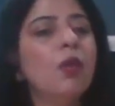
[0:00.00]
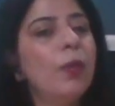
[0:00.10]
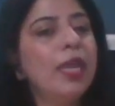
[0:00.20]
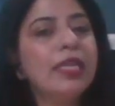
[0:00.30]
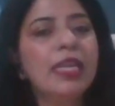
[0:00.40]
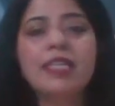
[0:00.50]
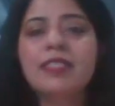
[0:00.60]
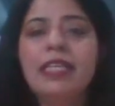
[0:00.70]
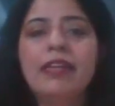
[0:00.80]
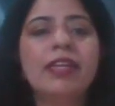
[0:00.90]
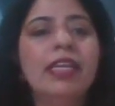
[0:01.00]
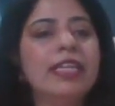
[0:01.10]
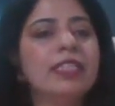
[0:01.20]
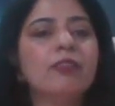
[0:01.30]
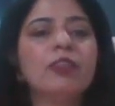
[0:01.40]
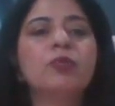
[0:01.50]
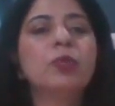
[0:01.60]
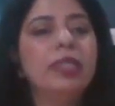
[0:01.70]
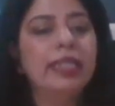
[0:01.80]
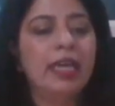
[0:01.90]
we can easily relate it with
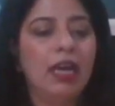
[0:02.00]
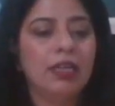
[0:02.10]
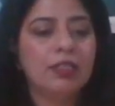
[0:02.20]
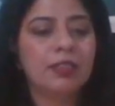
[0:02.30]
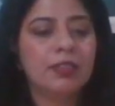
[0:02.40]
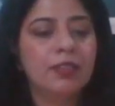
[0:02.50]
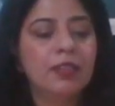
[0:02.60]
Whirly art.